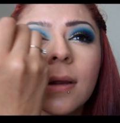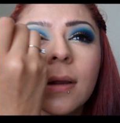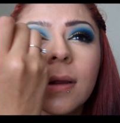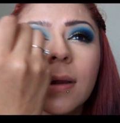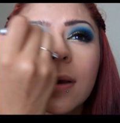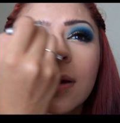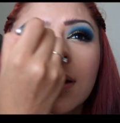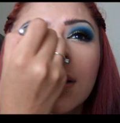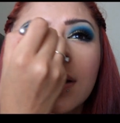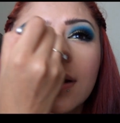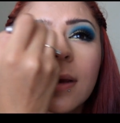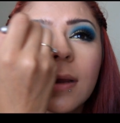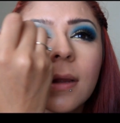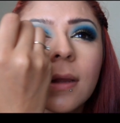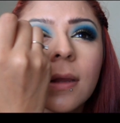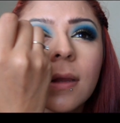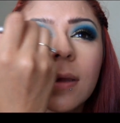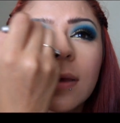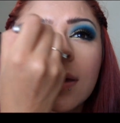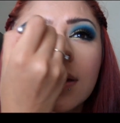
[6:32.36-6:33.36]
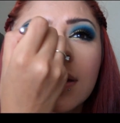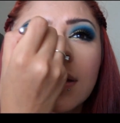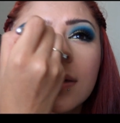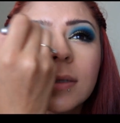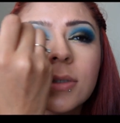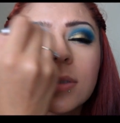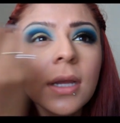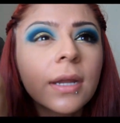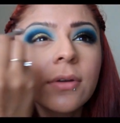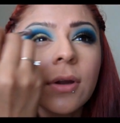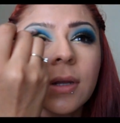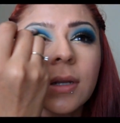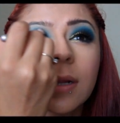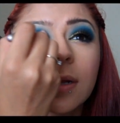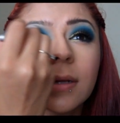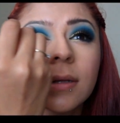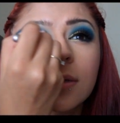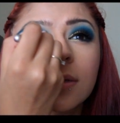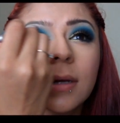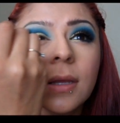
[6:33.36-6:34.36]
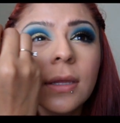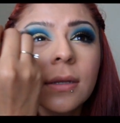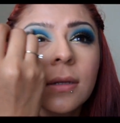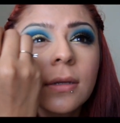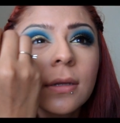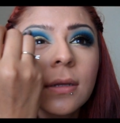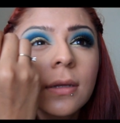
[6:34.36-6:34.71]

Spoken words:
Nobody speaks.